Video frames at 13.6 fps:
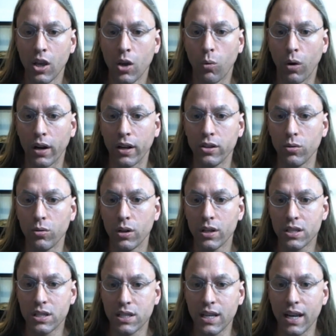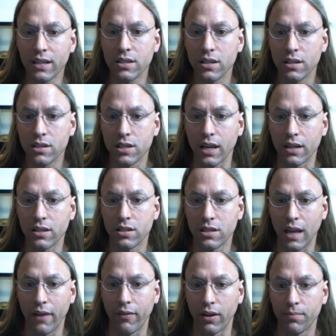we're going to do 6, 6,
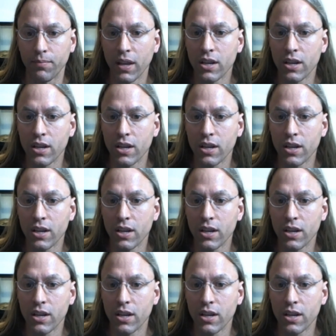7.